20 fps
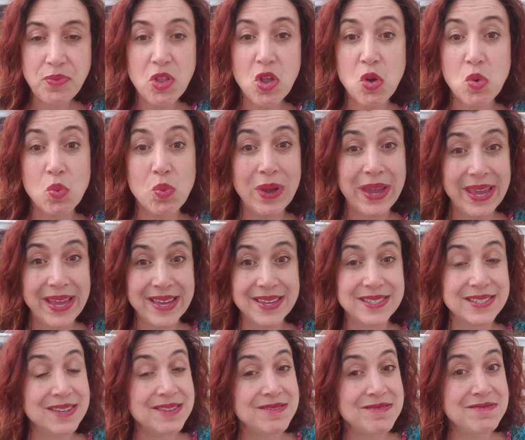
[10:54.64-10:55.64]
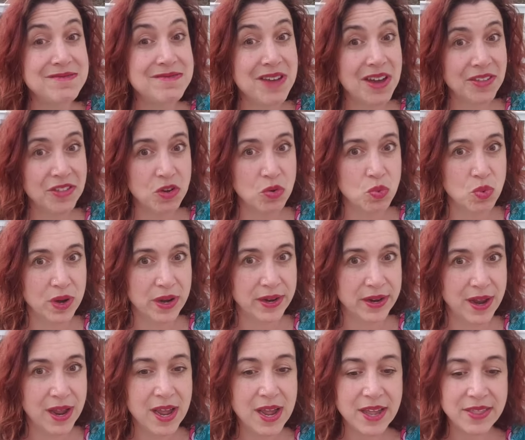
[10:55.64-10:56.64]
Wheat is another one
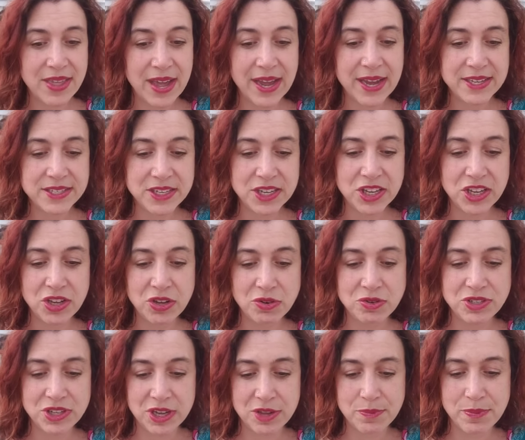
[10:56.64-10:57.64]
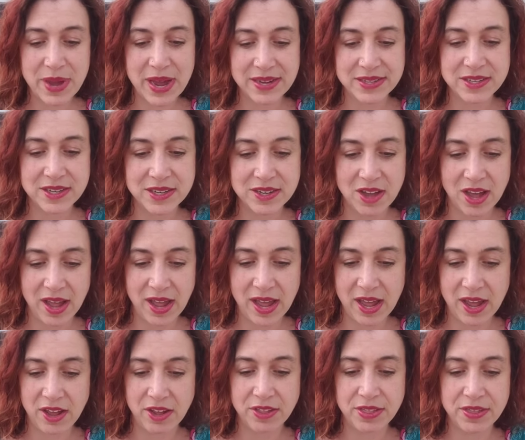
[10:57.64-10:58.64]
that has a huge impact on gut
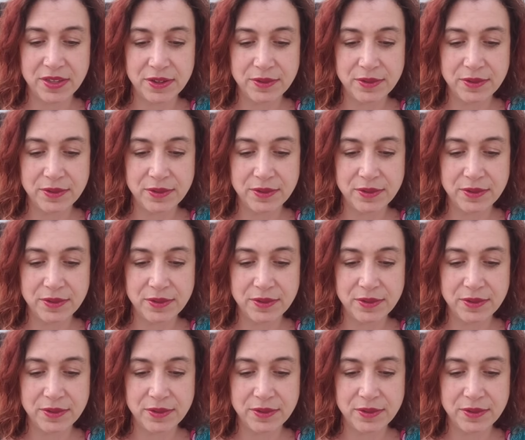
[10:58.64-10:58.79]
health.